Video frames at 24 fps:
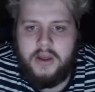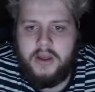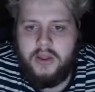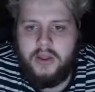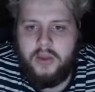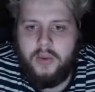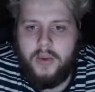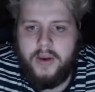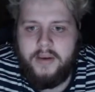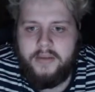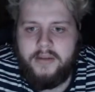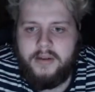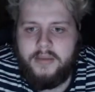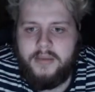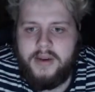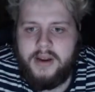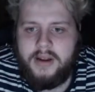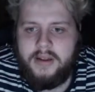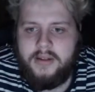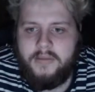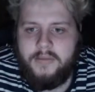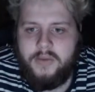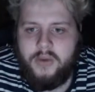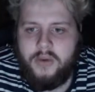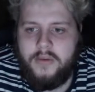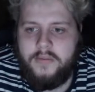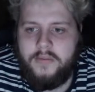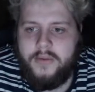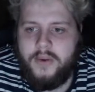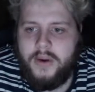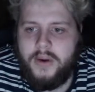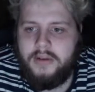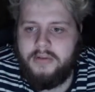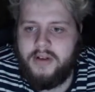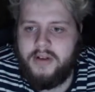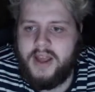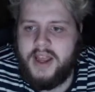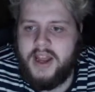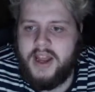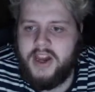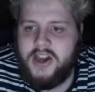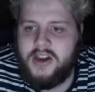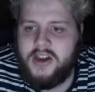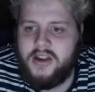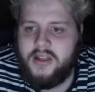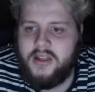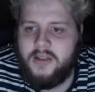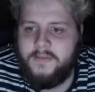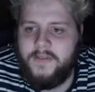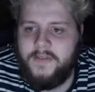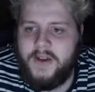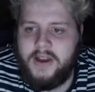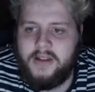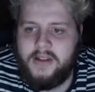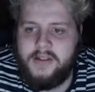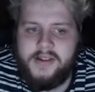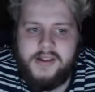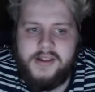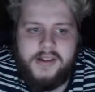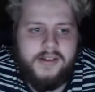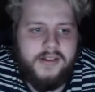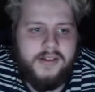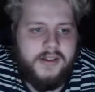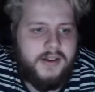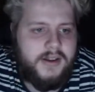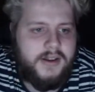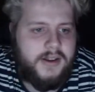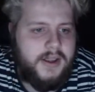you have an objective to avoid relegation in the first season,